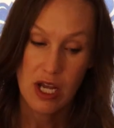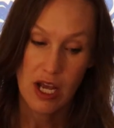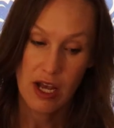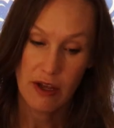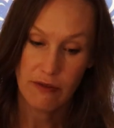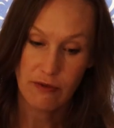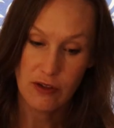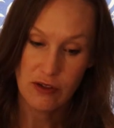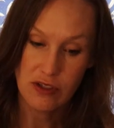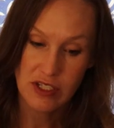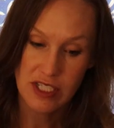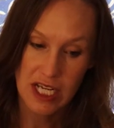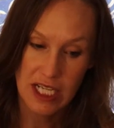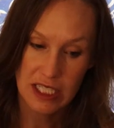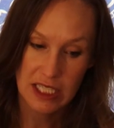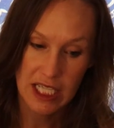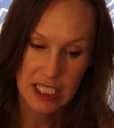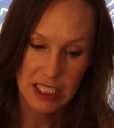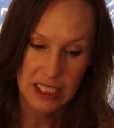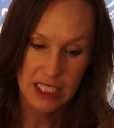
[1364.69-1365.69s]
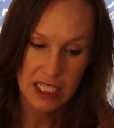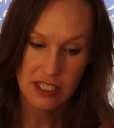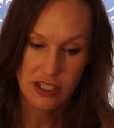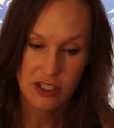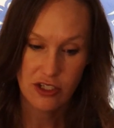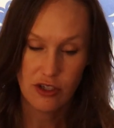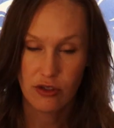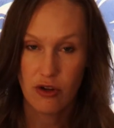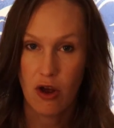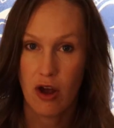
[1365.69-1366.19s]
If you stay like
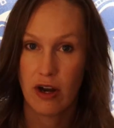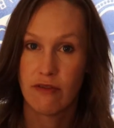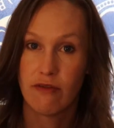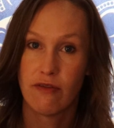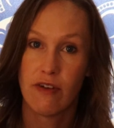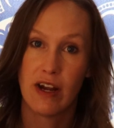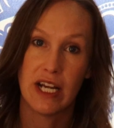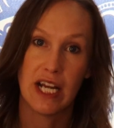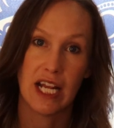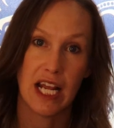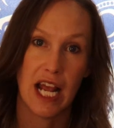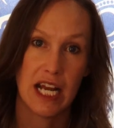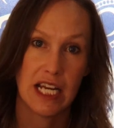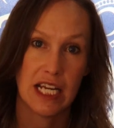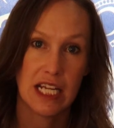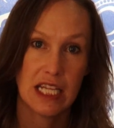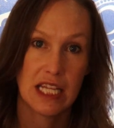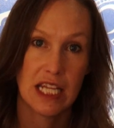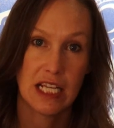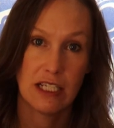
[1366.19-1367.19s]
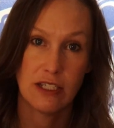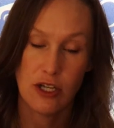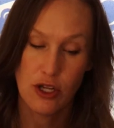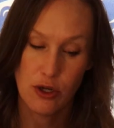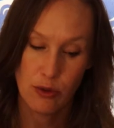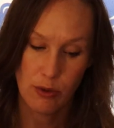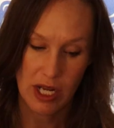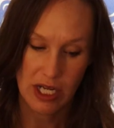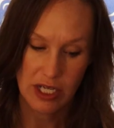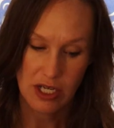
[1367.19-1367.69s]
this, you're not inviting anything
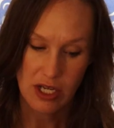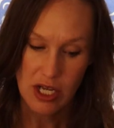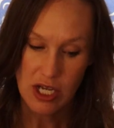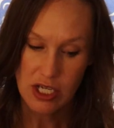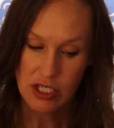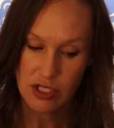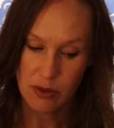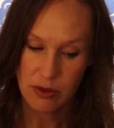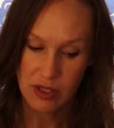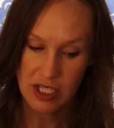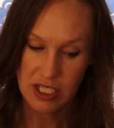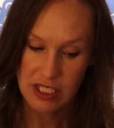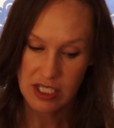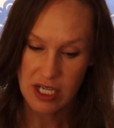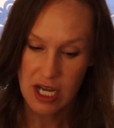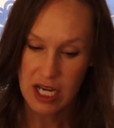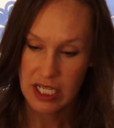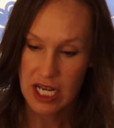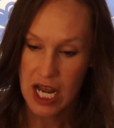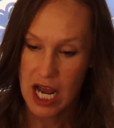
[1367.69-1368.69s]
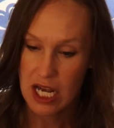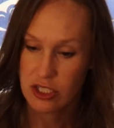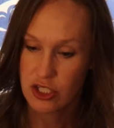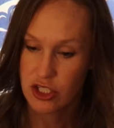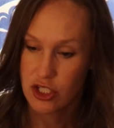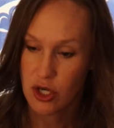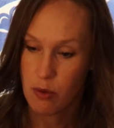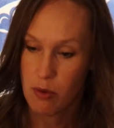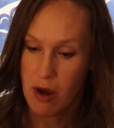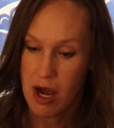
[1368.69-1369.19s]
new in. So this guy can't
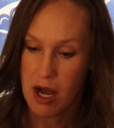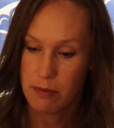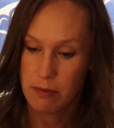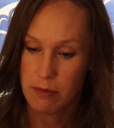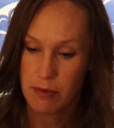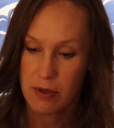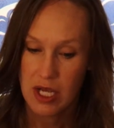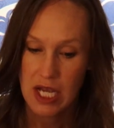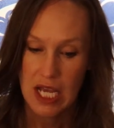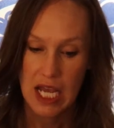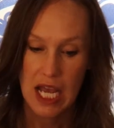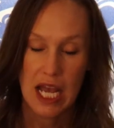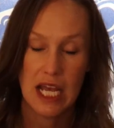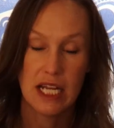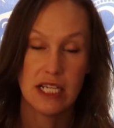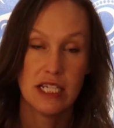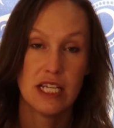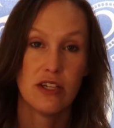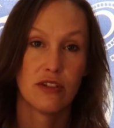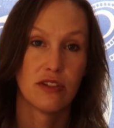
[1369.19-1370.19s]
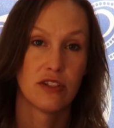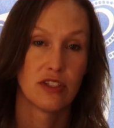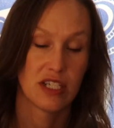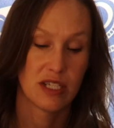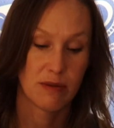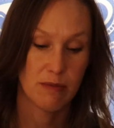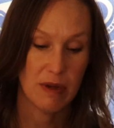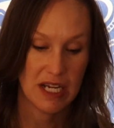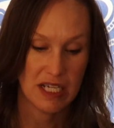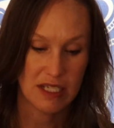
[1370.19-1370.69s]
show up until there's
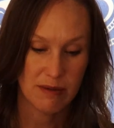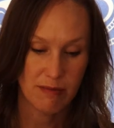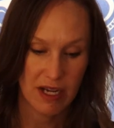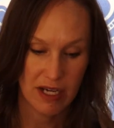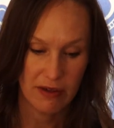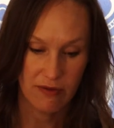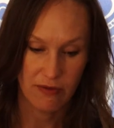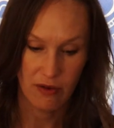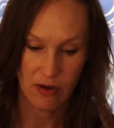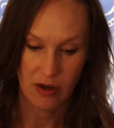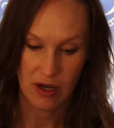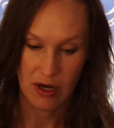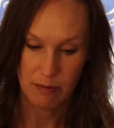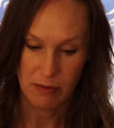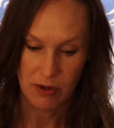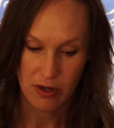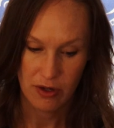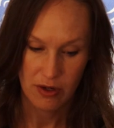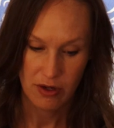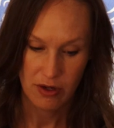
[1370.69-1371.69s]
space made for him.